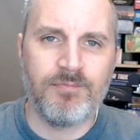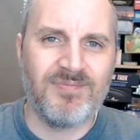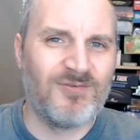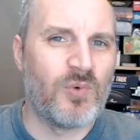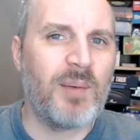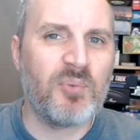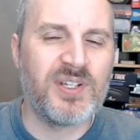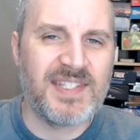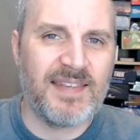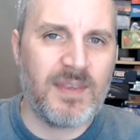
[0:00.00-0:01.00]

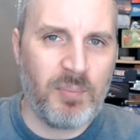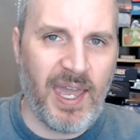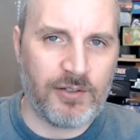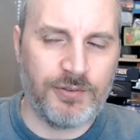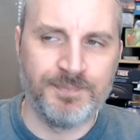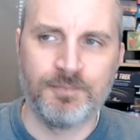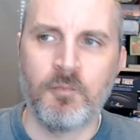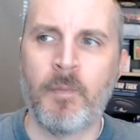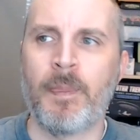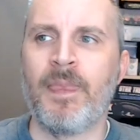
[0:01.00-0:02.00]
represent the battle.
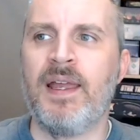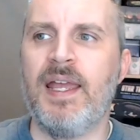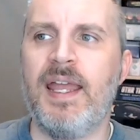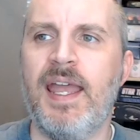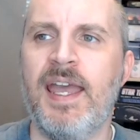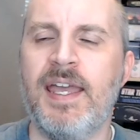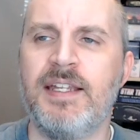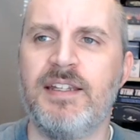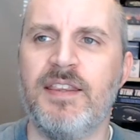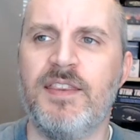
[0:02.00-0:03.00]

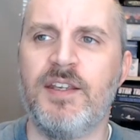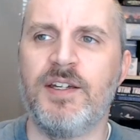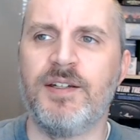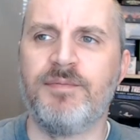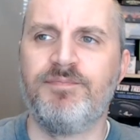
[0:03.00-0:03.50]
And the